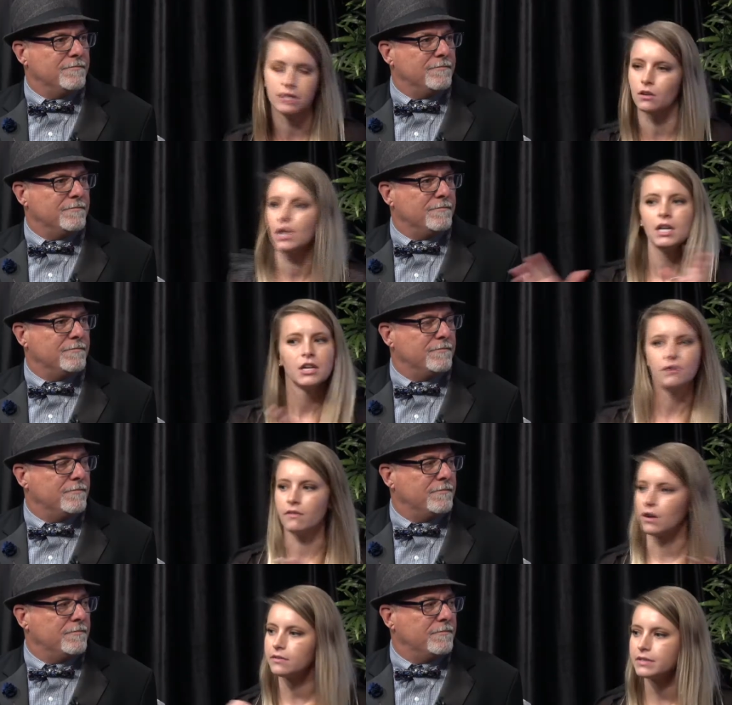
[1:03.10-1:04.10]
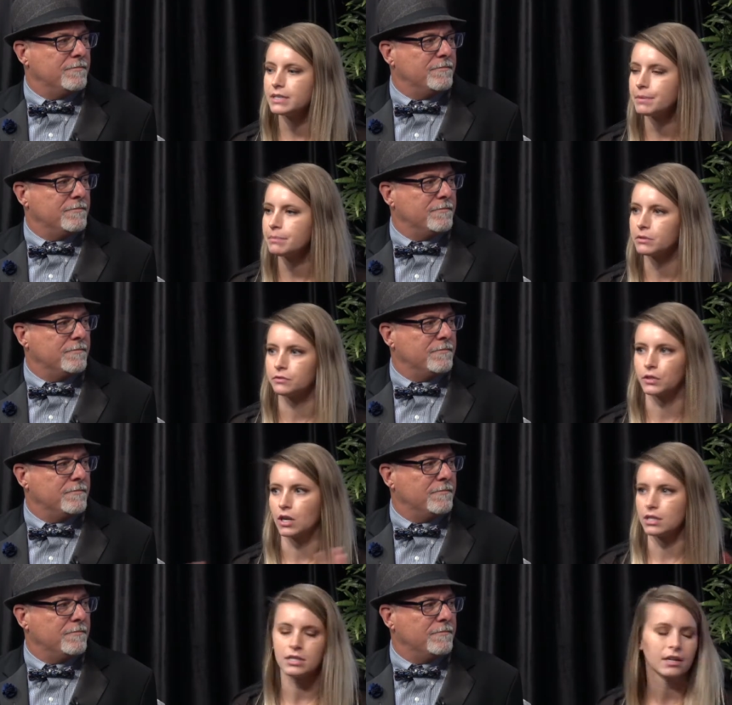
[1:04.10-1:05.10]
Speaker 1: So right. you have all of these people for
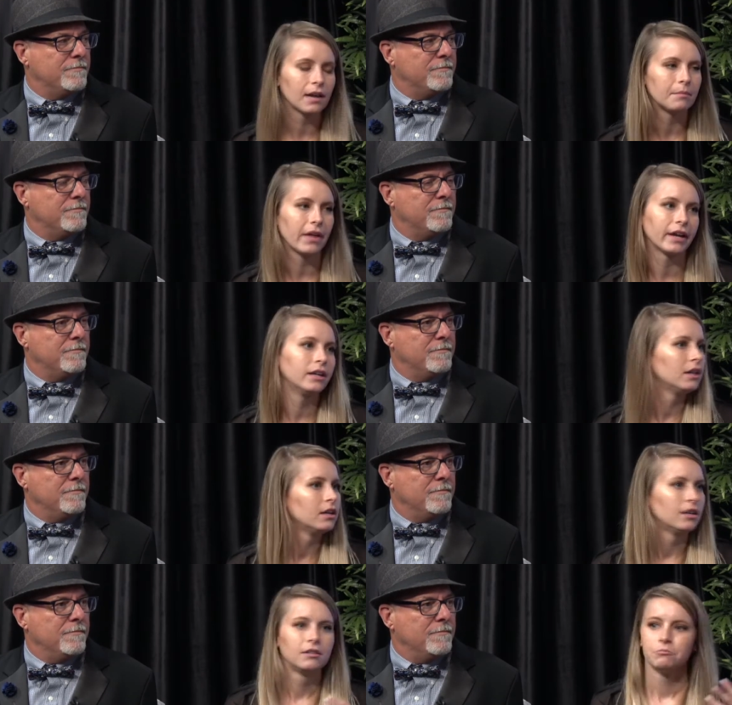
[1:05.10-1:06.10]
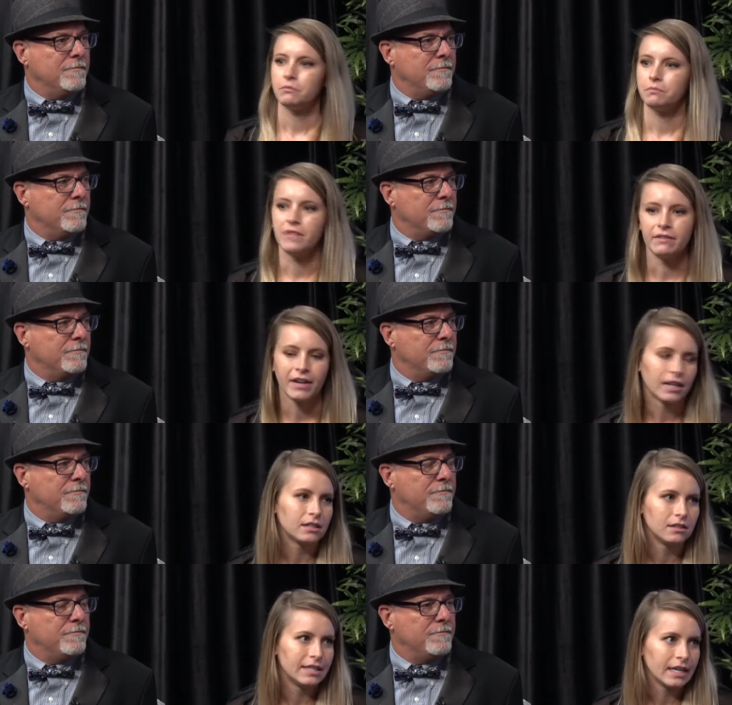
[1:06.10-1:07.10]
all this time that they've had
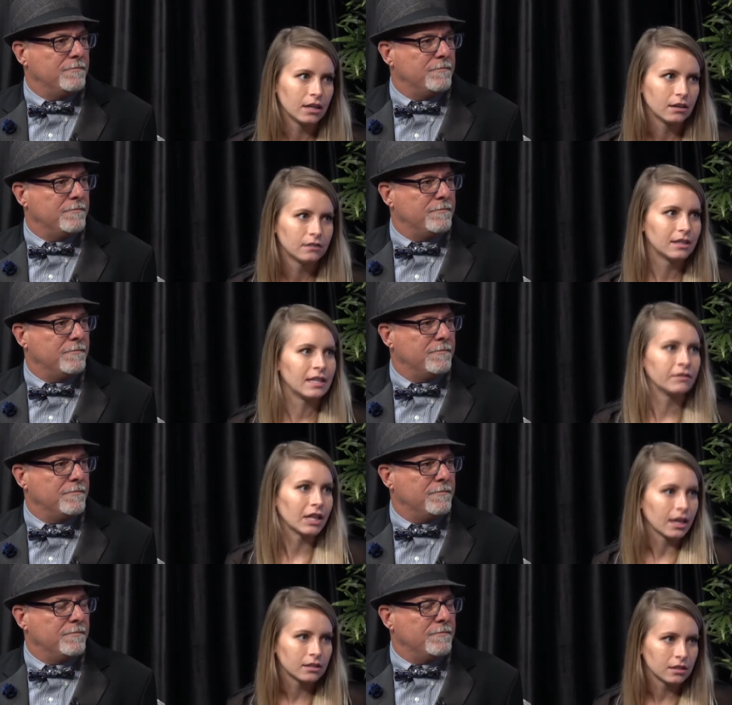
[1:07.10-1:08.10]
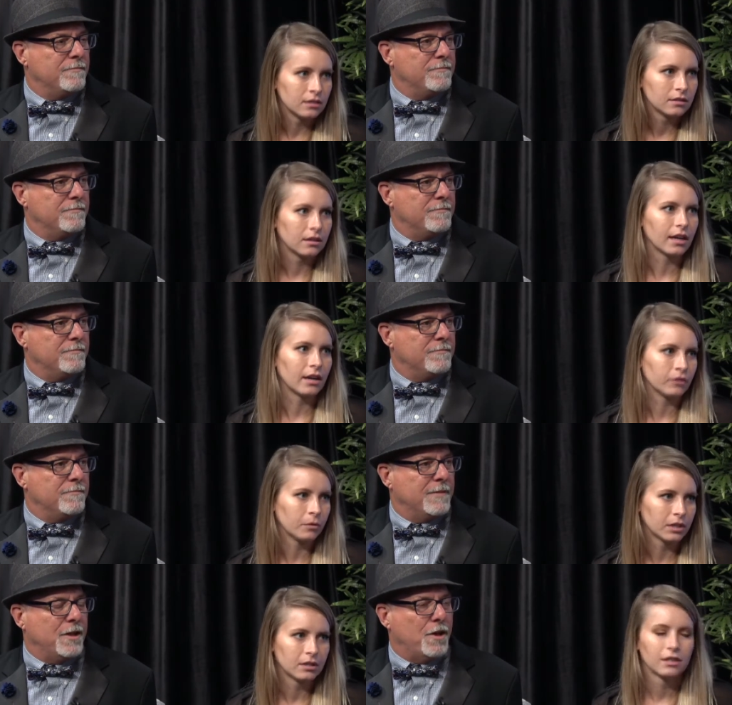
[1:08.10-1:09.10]
data that they've collected on
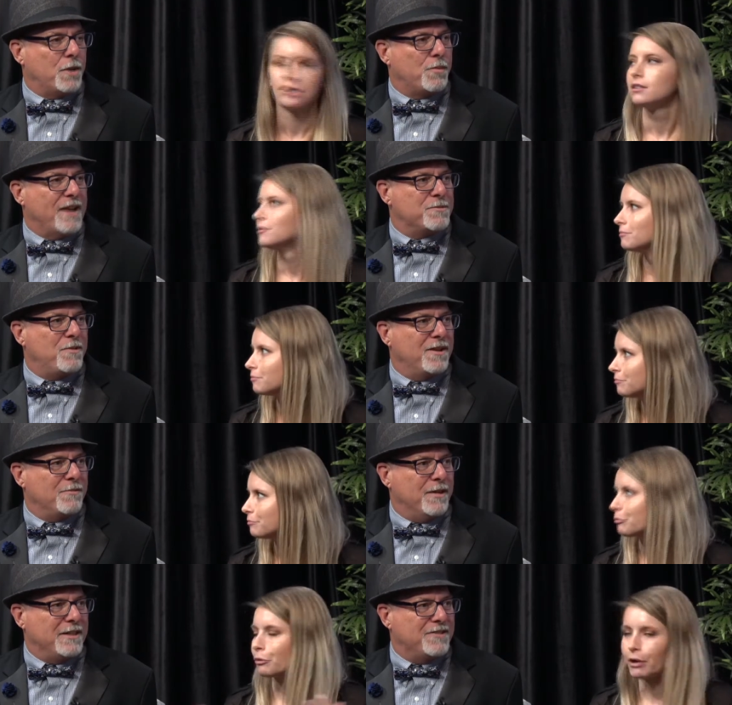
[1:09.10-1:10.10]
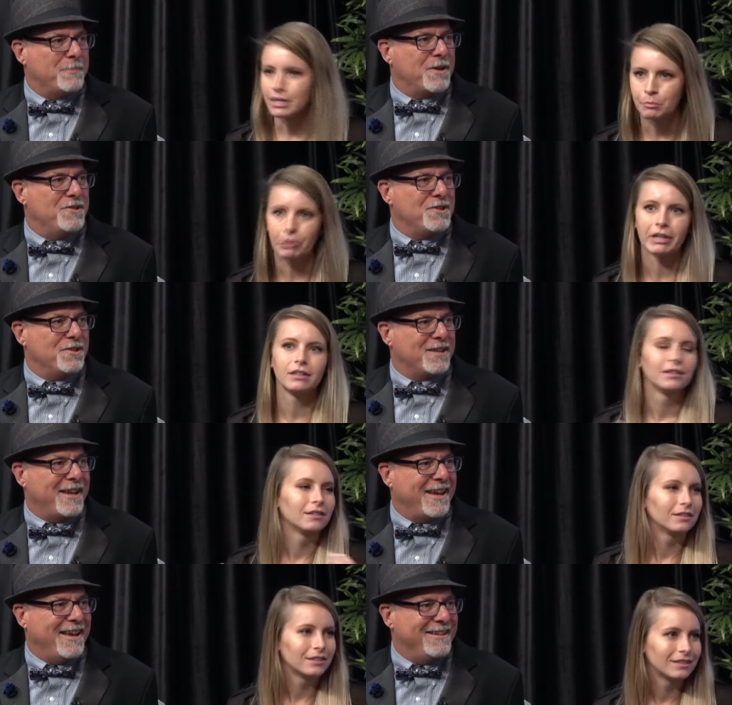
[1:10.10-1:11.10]
everyone. And then
Speaker 2: your price point, what price zip code point. you're
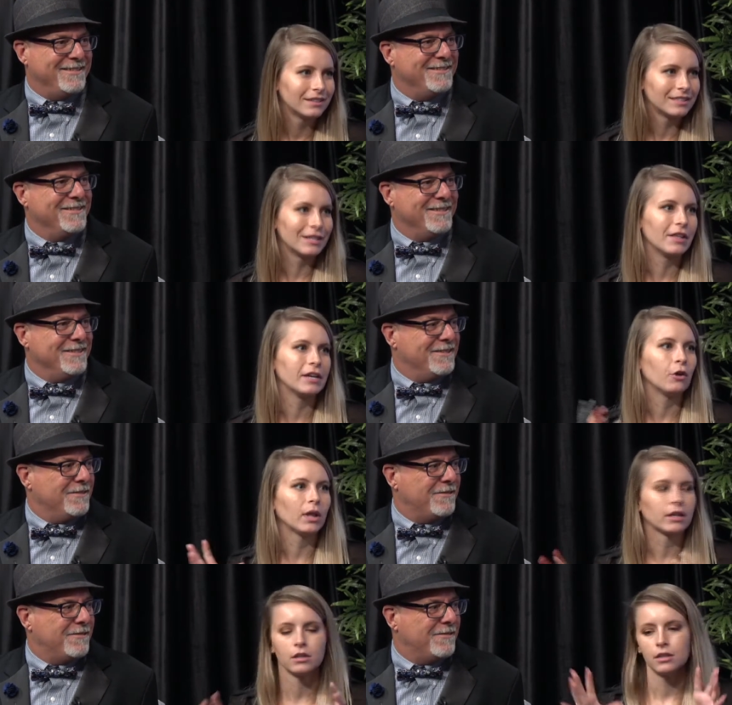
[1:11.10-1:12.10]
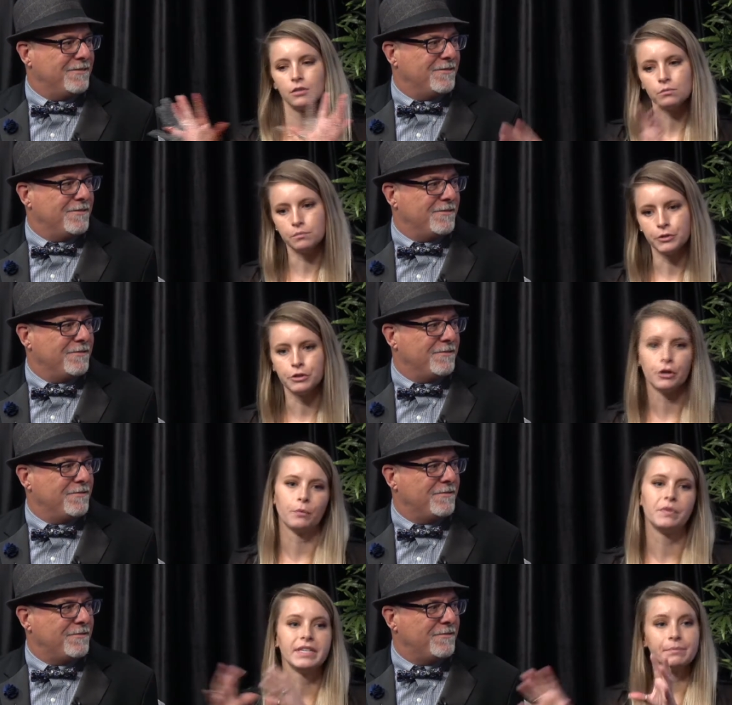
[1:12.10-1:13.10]
looking at.
Speaker 1: Do they know like you know,
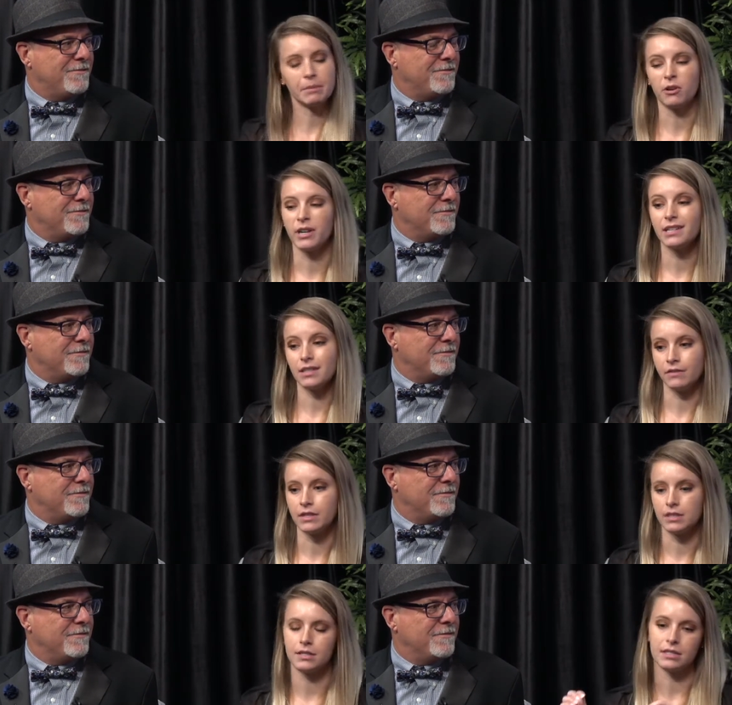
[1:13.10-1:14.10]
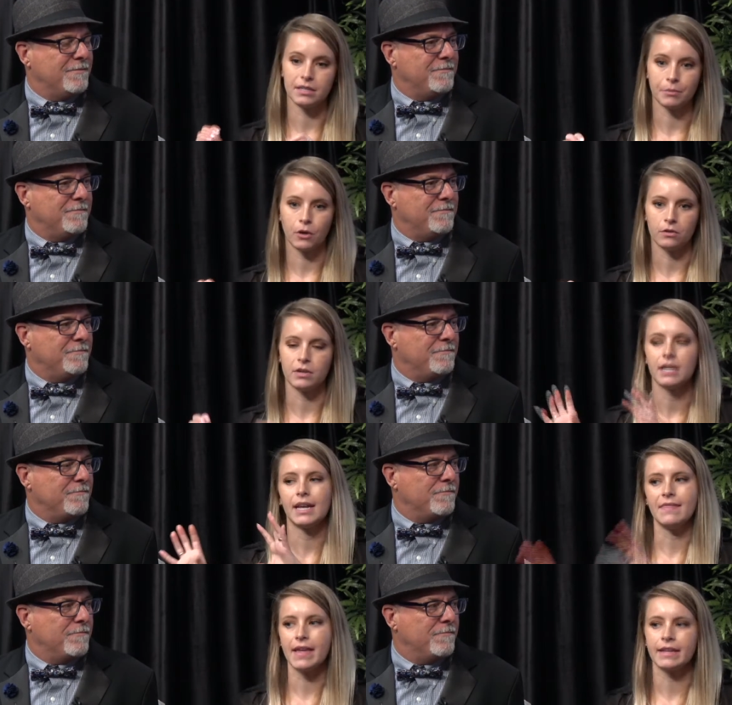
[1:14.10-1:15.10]
mm. these people already mm. live in this zip mm-hmm. code and they